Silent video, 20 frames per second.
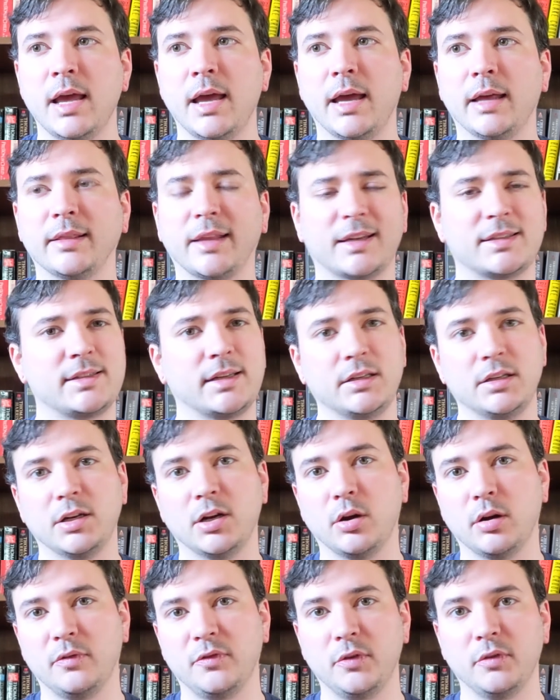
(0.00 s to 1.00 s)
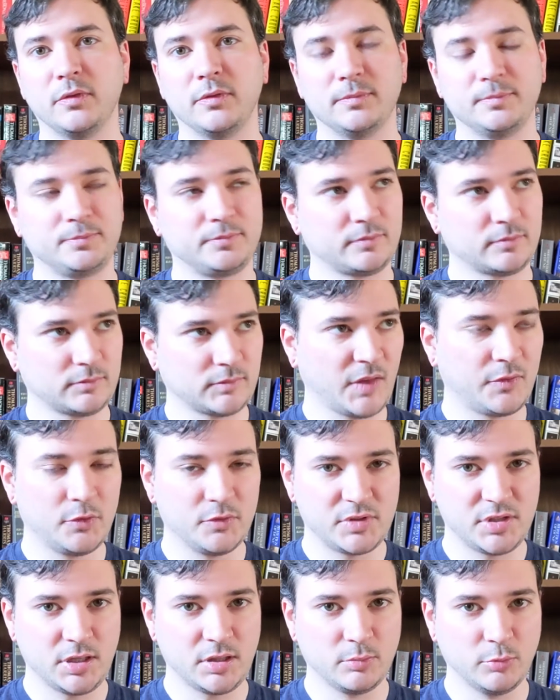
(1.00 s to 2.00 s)
And like I said, if
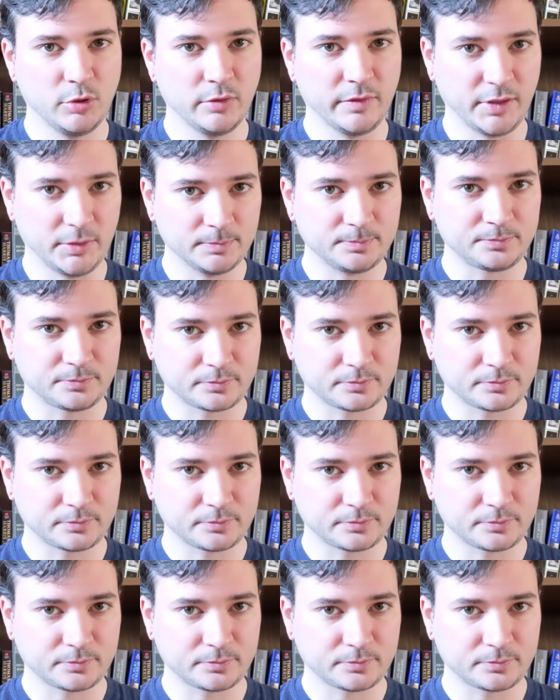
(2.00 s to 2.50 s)
you've seen the movie,